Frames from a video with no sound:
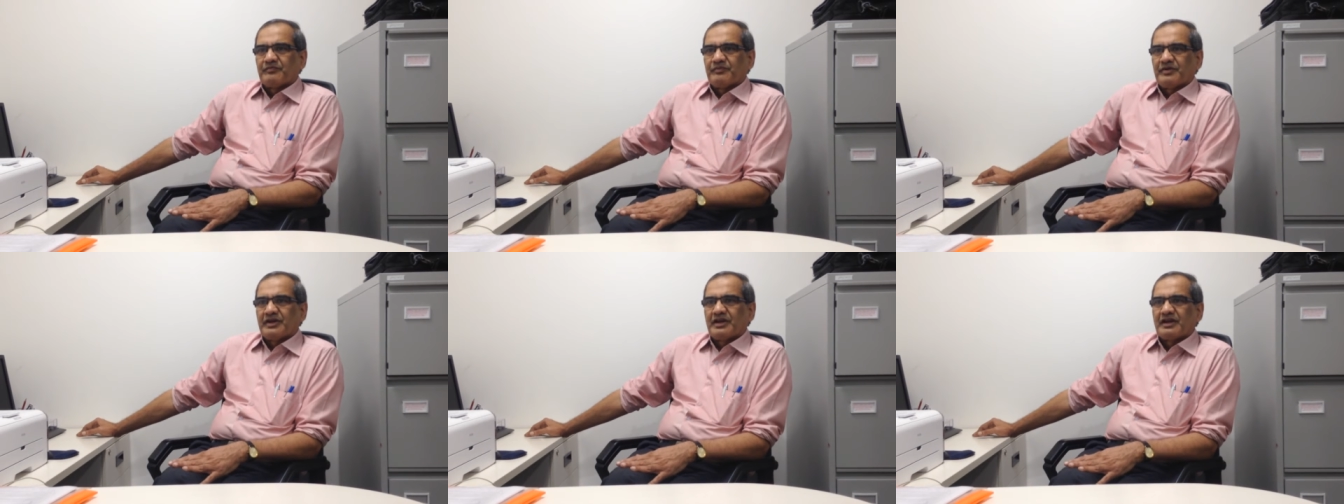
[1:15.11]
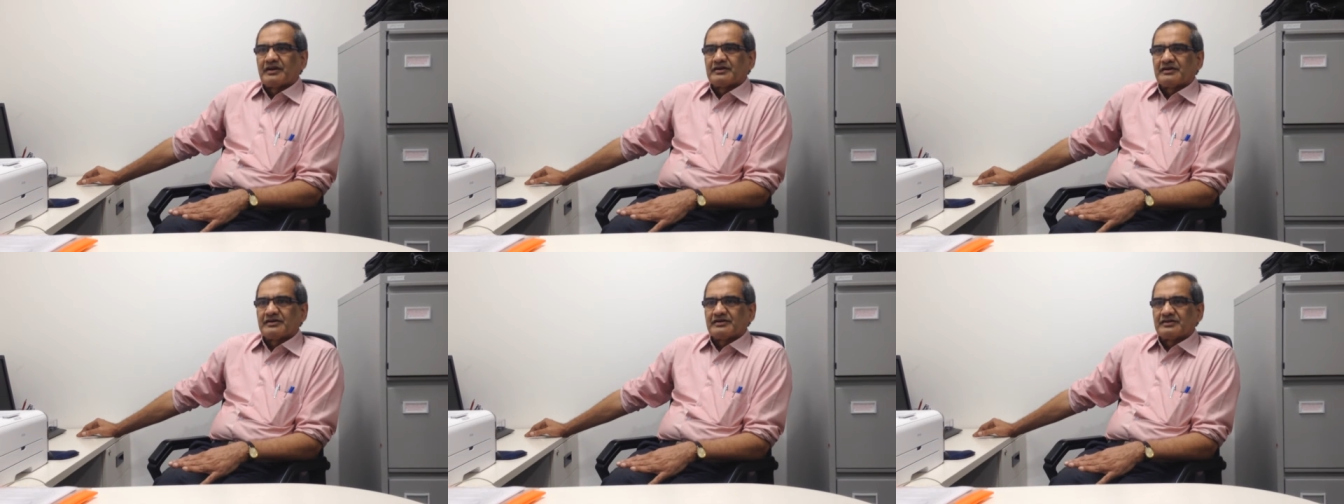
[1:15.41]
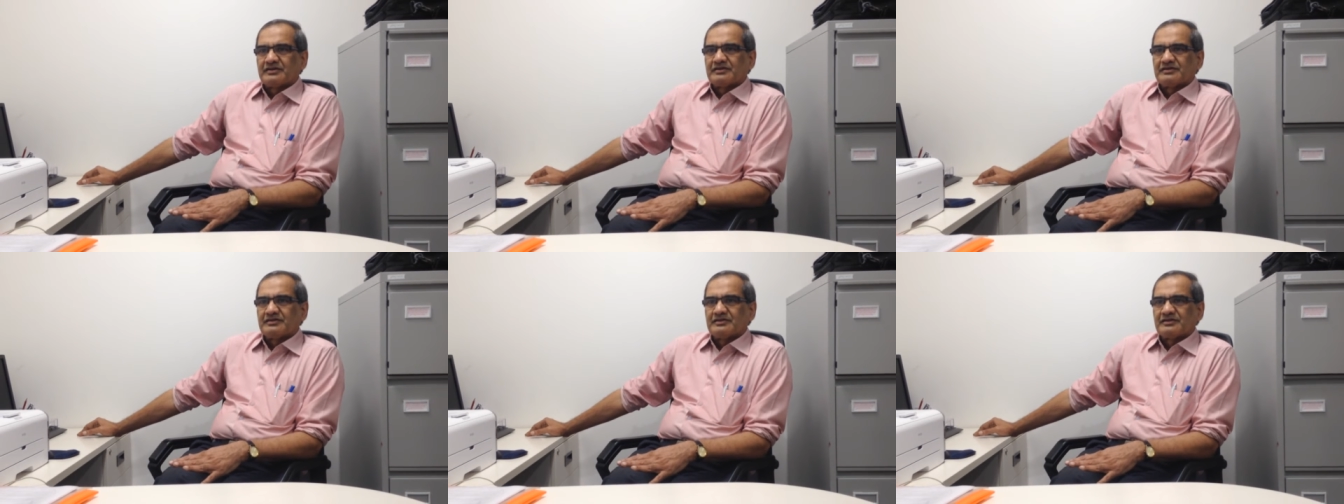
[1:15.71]

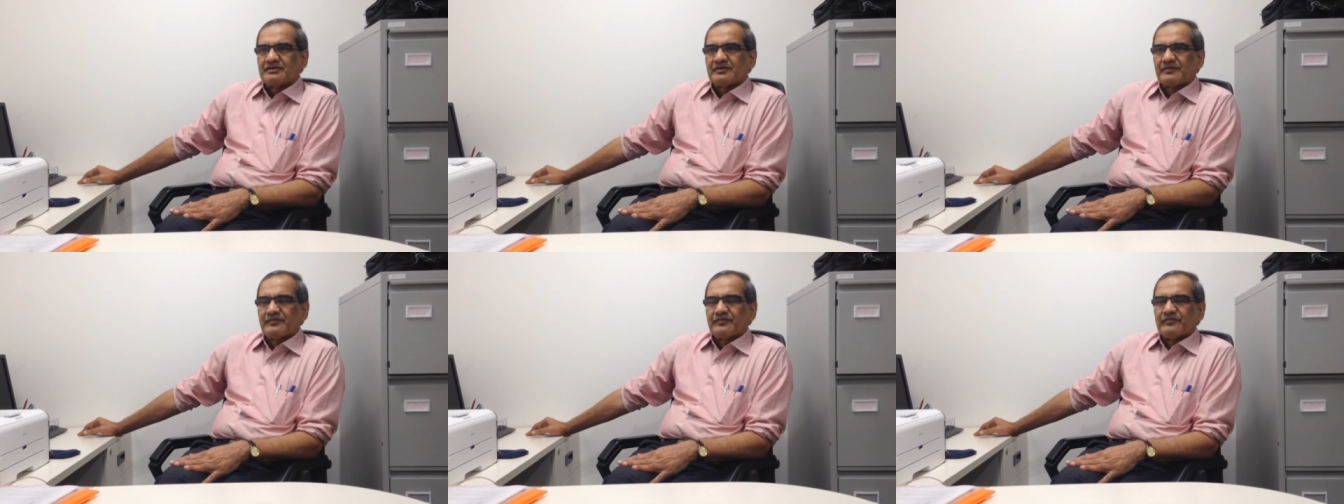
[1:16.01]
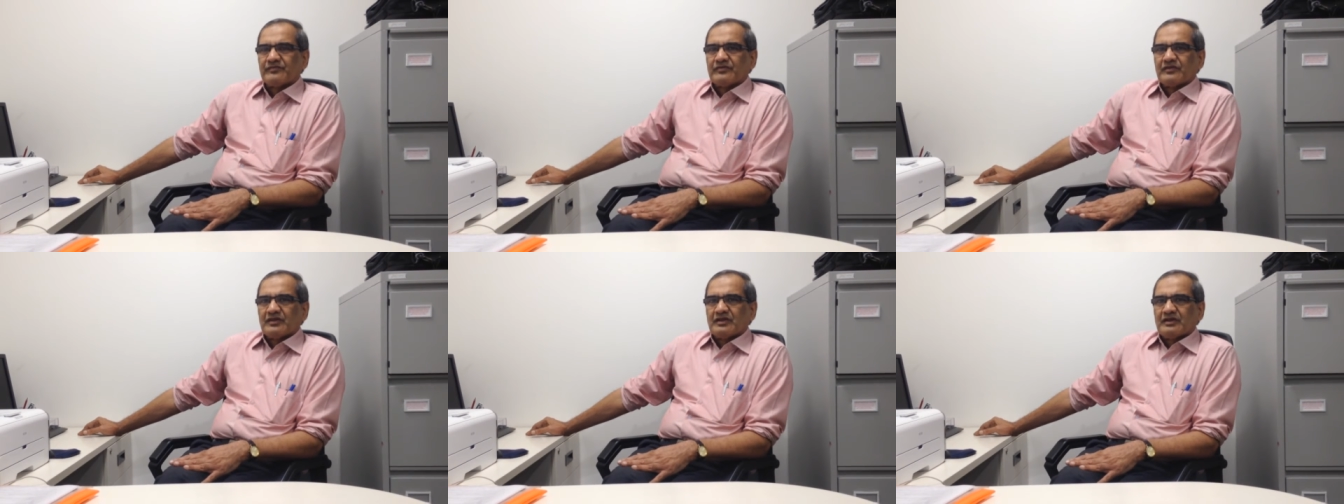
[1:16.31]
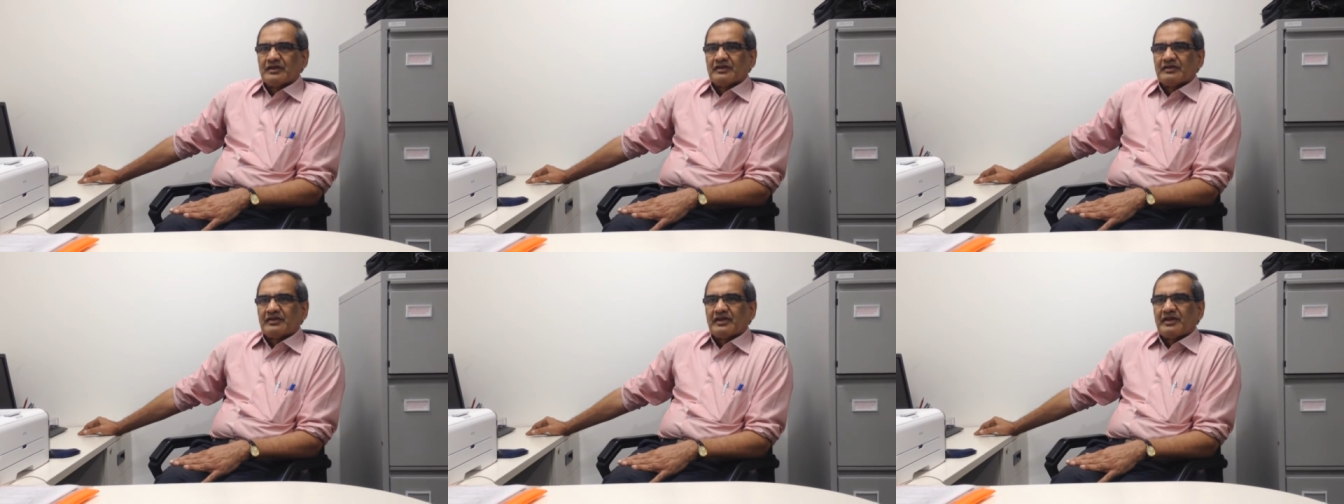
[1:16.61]
pediatricians.
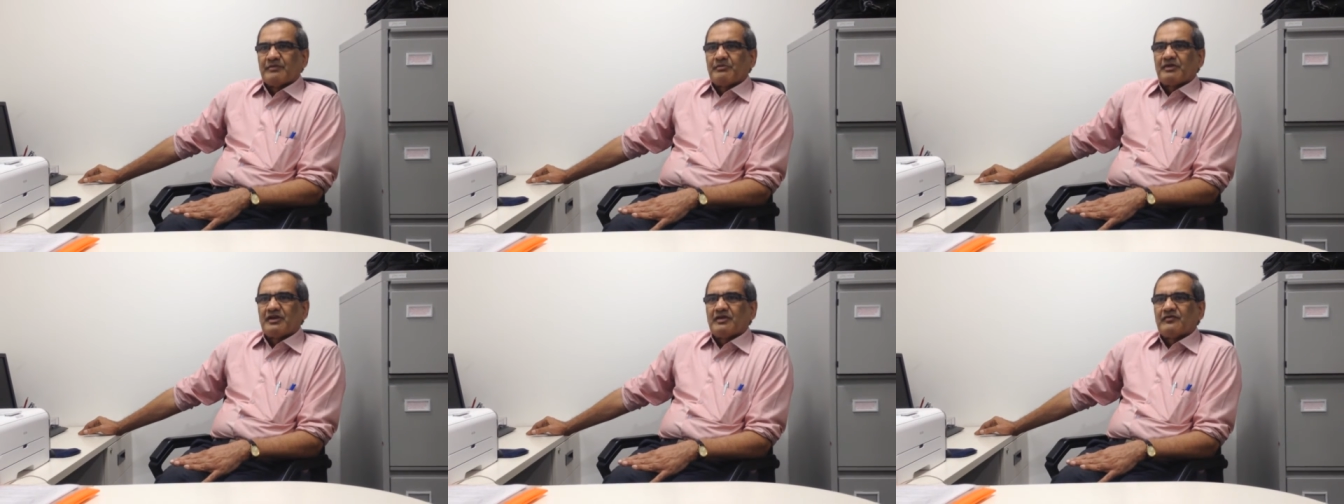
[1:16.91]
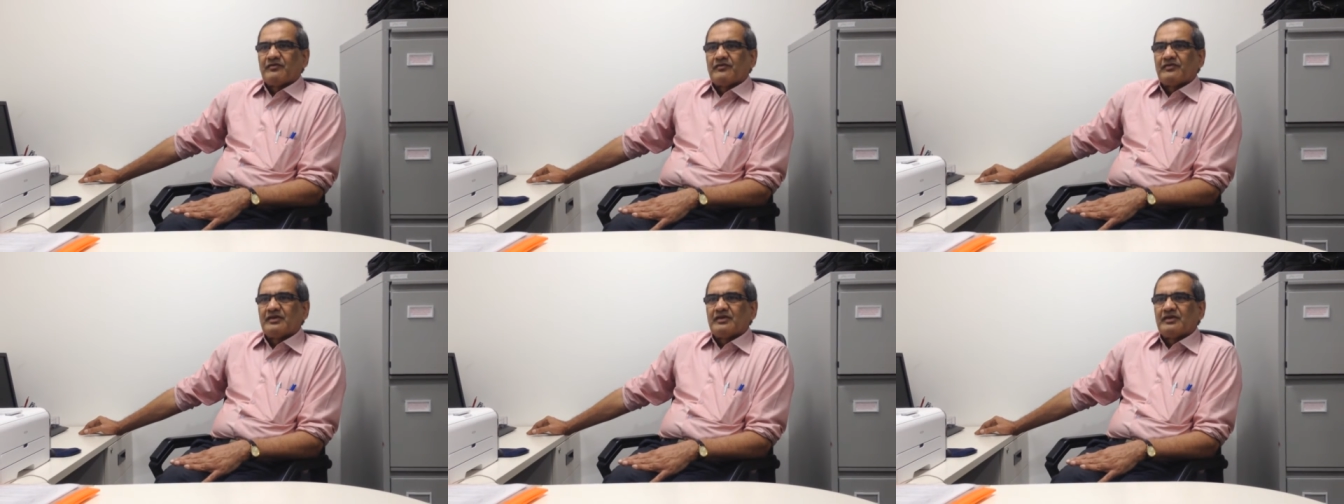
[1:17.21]
They may